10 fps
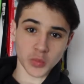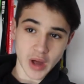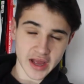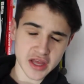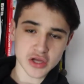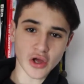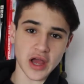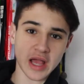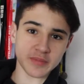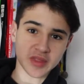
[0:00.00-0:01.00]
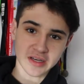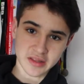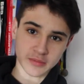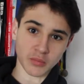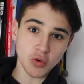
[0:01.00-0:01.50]
higher you go up, the
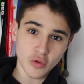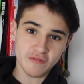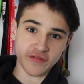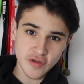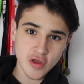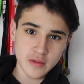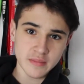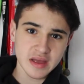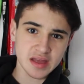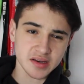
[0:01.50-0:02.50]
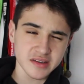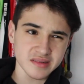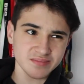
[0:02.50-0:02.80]
more firm and